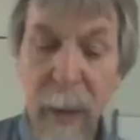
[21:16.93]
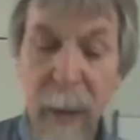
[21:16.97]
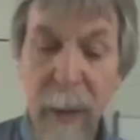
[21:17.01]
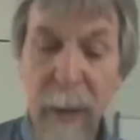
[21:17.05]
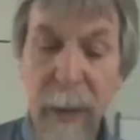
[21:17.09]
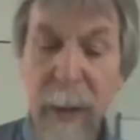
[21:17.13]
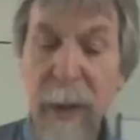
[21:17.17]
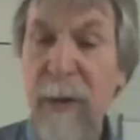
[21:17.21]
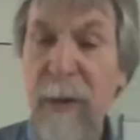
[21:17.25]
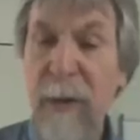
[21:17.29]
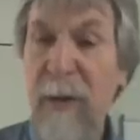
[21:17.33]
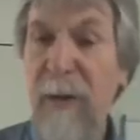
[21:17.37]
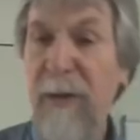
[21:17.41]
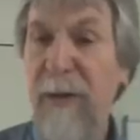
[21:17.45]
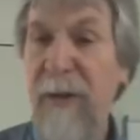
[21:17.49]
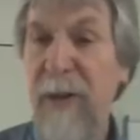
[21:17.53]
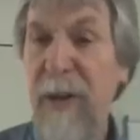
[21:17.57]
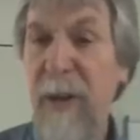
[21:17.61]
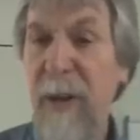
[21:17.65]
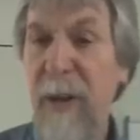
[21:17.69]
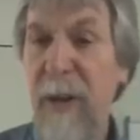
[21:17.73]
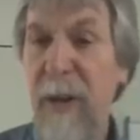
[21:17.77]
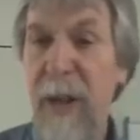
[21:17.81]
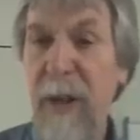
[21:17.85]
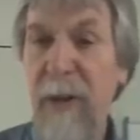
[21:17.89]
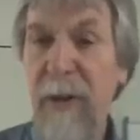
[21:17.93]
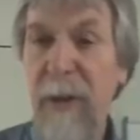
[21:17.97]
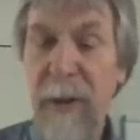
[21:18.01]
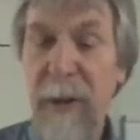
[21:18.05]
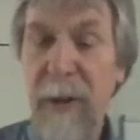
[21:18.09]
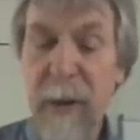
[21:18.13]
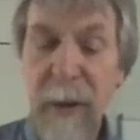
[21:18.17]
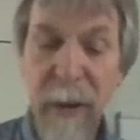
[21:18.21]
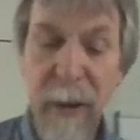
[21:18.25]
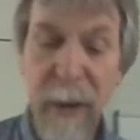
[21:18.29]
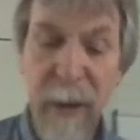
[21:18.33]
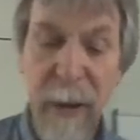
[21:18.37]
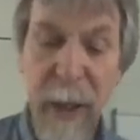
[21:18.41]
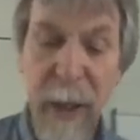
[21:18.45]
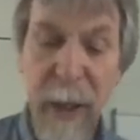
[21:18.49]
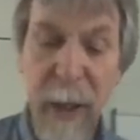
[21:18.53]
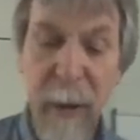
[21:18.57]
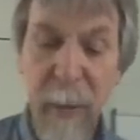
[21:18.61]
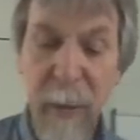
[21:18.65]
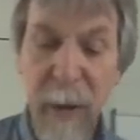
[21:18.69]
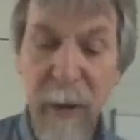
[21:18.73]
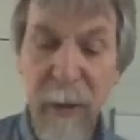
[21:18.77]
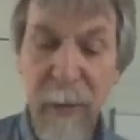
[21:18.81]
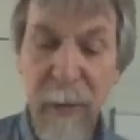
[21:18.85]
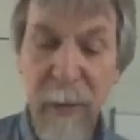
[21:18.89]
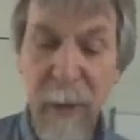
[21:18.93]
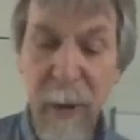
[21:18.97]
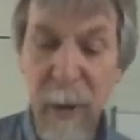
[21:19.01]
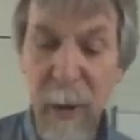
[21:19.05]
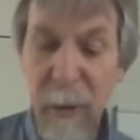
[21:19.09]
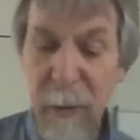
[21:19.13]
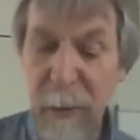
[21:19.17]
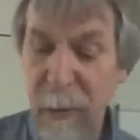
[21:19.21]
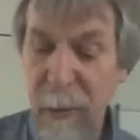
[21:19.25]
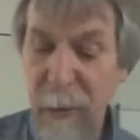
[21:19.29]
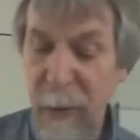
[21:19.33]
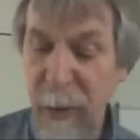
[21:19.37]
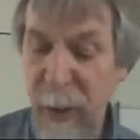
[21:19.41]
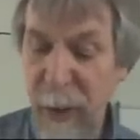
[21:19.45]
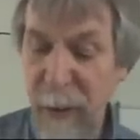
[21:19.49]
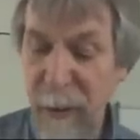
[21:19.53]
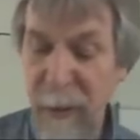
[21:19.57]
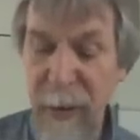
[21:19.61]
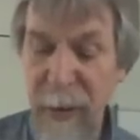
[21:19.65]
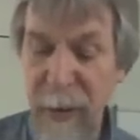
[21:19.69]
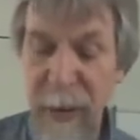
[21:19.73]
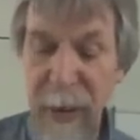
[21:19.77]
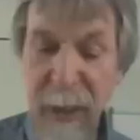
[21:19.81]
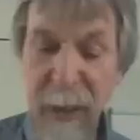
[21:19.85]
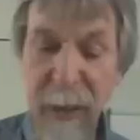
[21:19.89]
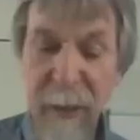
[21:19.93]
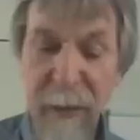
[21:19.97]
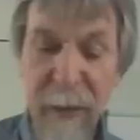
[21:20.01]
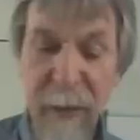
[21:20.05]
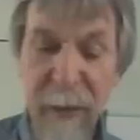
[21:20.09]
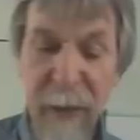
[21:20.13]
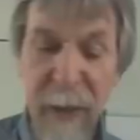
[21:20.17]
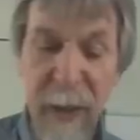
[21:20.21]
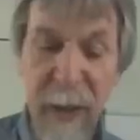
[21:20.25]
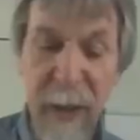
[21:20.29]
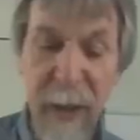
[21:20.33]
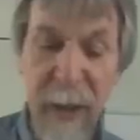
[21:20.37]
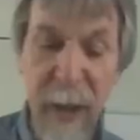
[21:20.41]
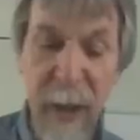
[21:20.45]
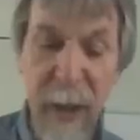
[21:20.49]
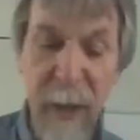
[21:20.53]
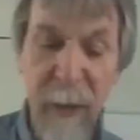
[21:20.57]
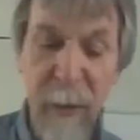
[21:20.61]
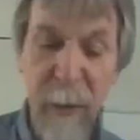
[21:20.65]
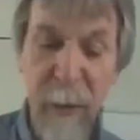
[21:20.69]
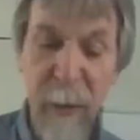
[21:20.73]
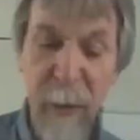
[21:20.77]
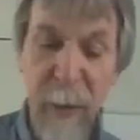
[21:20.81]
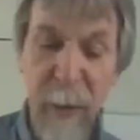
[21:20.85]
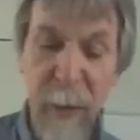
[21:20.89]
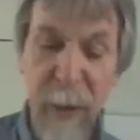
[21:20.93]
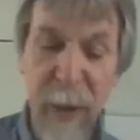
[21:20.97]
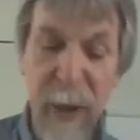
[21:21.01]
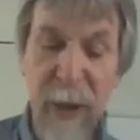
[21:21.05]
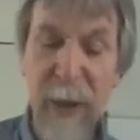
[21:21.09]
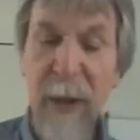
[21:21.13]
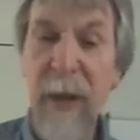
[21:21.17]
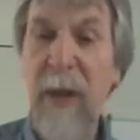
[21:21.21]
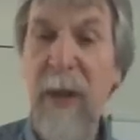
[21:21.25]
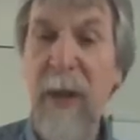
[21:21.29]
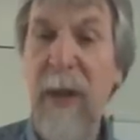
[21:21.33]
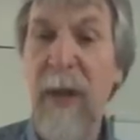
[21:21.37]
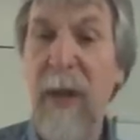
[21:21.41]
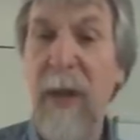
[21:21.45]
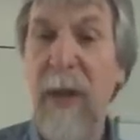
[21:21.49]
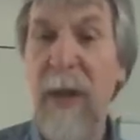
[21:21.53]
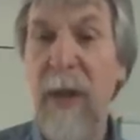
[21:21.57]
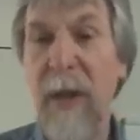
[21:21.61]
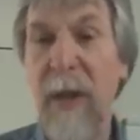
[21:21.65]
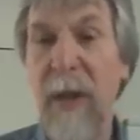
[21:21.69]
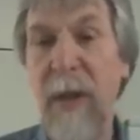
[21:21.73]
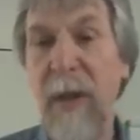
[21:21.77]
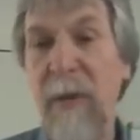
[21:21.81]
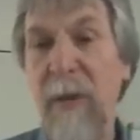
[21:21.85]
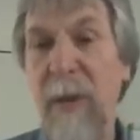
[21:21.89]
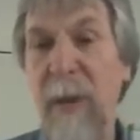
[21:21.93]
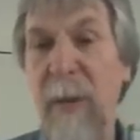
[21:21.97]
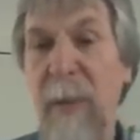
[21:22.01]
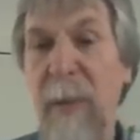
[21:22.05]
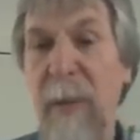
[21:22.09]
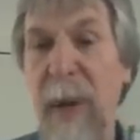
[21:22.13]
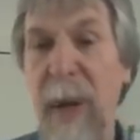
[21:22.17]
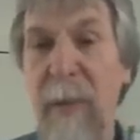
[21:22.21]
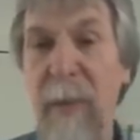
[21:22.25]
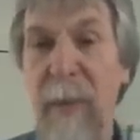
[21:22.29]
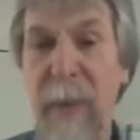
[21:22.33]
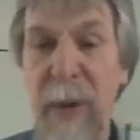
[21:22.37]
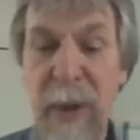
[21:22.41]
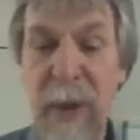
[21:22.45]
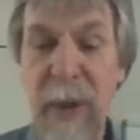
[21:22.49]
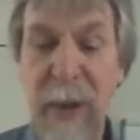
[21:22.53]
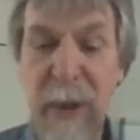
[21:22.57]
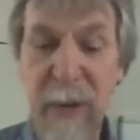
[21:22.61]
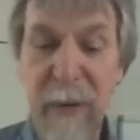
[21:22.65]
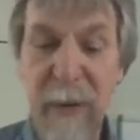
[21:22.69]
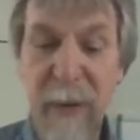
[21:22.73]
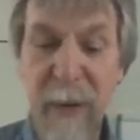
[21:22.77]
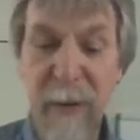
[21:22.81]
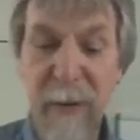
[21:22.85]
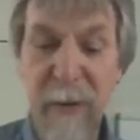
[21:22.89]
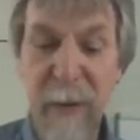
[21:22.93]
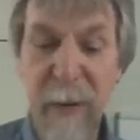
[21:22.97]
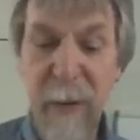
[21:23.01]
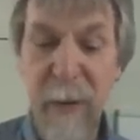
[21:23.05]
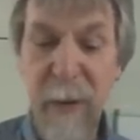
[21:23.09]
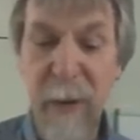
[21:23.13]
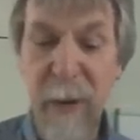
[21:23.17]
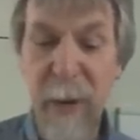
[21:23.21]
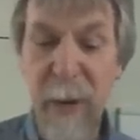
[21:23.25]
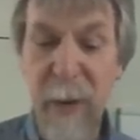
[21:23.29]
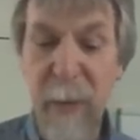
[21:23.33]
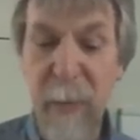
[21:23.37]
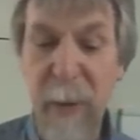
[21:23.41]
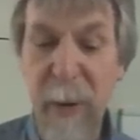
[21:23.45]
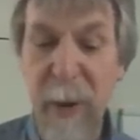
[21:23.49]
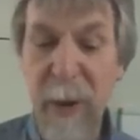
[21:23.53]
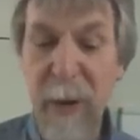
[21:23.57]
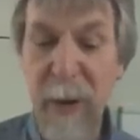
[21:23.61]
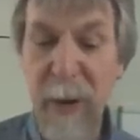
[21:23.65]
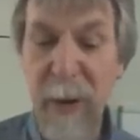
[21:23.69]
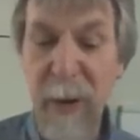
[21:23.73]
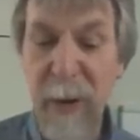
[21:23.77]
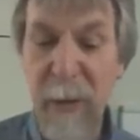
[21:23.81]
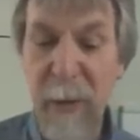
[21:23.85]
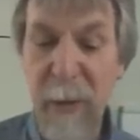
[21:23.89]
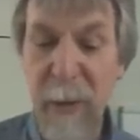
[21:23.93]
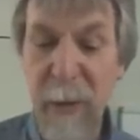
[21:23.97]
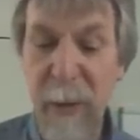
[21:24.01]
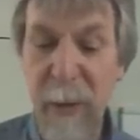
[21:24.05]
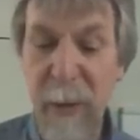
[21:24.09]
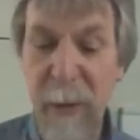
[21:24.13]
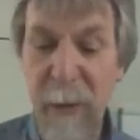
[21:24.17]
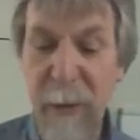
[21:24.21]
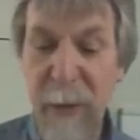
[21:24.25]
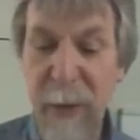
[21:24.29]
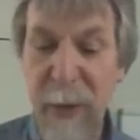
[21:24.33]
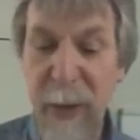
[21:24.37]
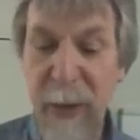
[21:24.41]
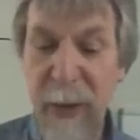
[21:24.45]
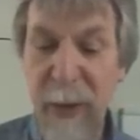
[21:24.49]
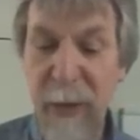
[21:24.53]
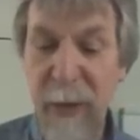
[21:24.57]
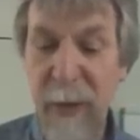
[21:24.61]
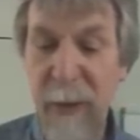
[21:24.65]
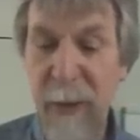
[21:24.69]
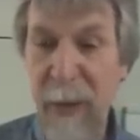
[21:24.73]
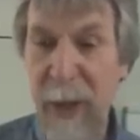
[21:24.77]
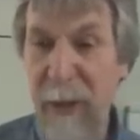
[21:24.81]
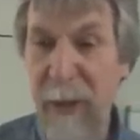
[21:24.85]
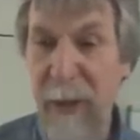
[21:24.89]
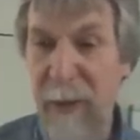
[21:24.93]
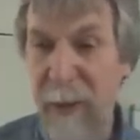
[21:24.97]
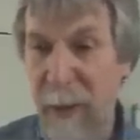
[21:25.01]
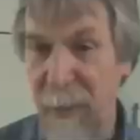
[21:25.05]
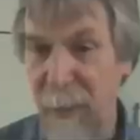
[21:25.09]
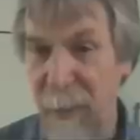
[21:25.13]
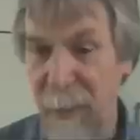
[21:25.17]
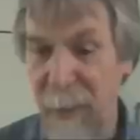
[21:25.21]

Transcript: Now this integral can be solved rather easily if we remember the so-called product rule for integration.